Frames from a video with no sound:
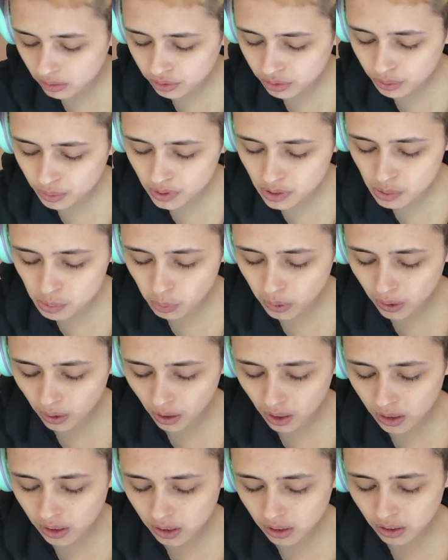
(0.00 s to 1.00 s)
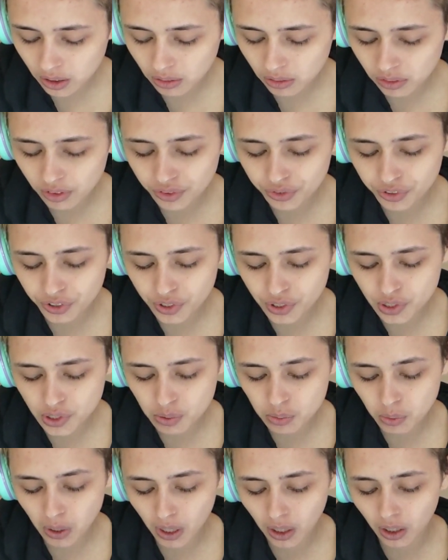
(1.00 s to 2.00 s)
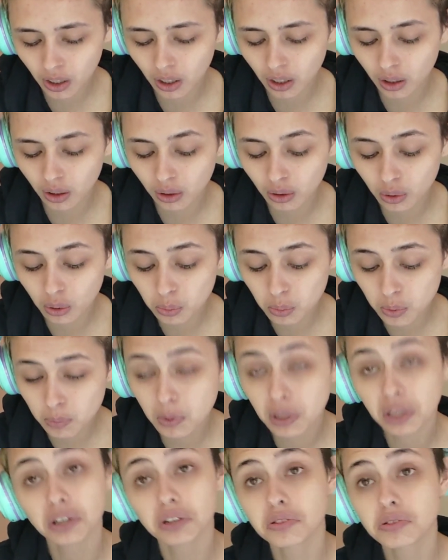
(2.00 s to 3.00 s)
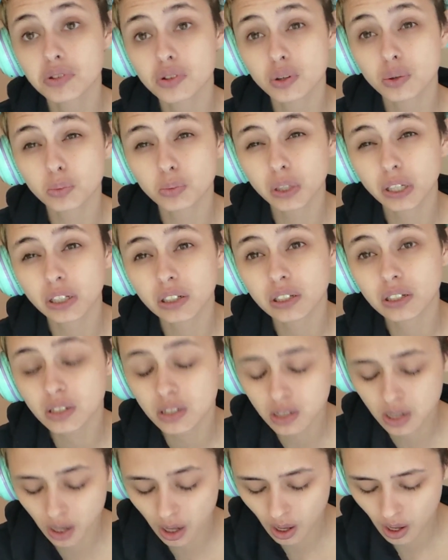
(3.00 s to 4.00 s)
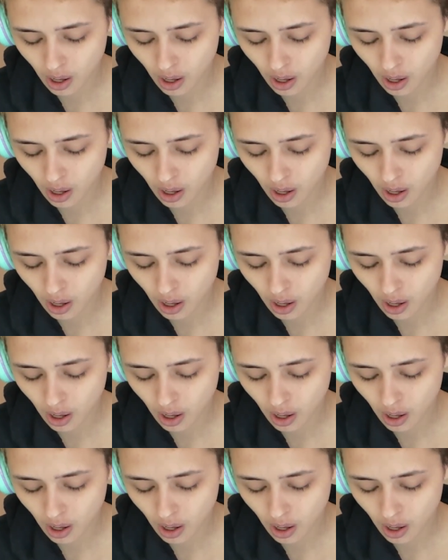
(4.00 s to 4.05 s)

from this point on, you can refer to my Whom It May Concern playlist